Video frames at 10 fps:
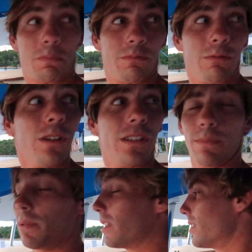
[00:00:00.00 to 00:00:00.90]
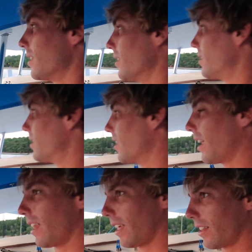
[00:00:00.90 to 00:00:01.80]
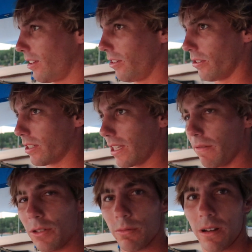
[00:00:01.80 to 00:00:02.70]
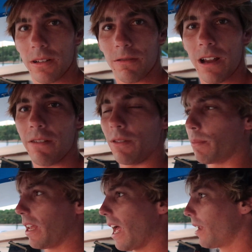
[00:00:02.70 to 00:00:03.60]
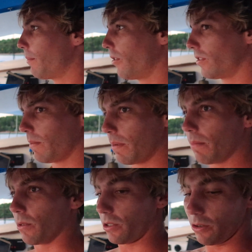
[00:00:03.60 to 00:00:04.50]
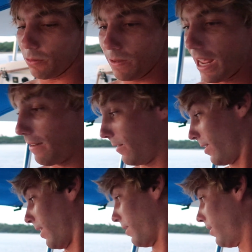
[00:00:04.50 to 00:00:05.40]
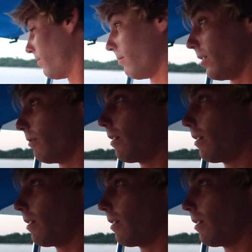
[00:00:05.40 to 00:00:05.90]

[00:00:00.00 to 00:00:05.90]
really busy today, like little skiffs running around with banana boats and people scuba diving like literally